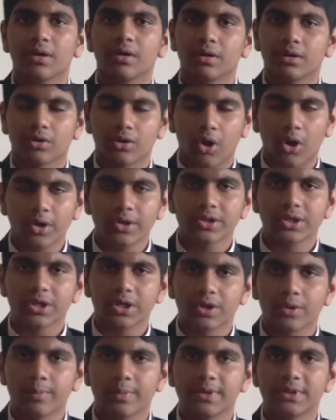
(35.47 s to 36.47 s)

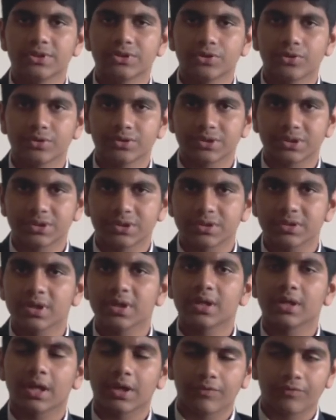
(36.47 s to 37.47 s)
non-renewable sources
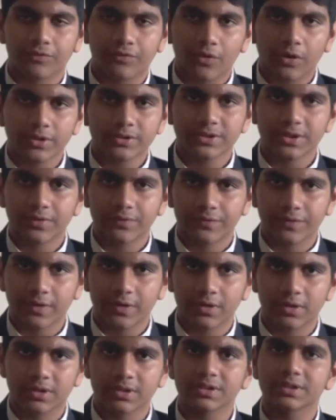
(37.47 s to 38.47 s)
like fossil
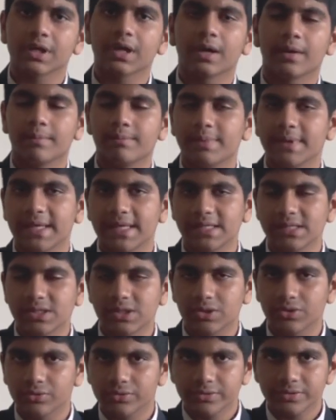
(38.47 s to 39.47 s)
fuels are being
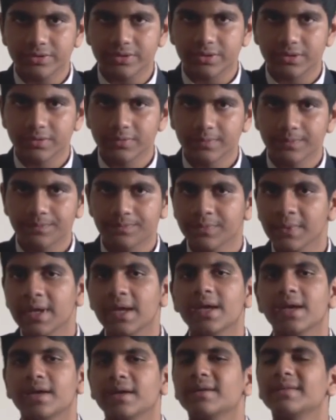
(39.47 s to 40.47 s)
used.
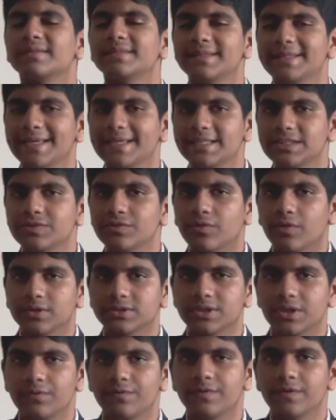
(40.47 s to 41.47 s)
These
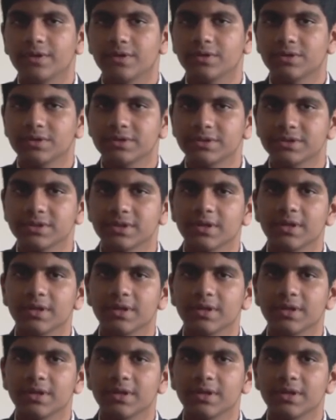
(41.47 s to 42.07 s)
fossil fuels,